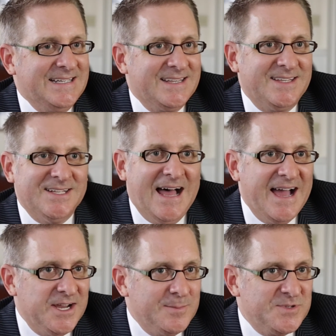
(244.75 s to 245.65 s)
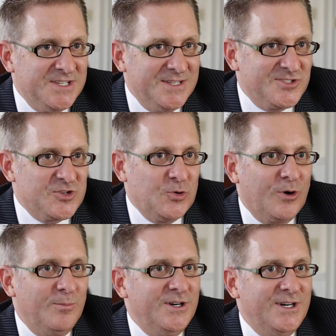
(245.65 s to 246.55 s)
get the lineups in the
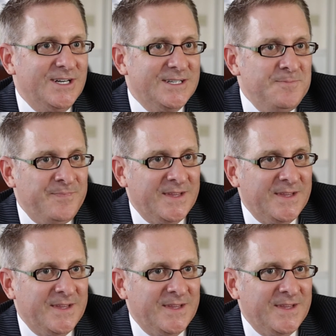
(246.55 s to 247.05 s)
scorebook,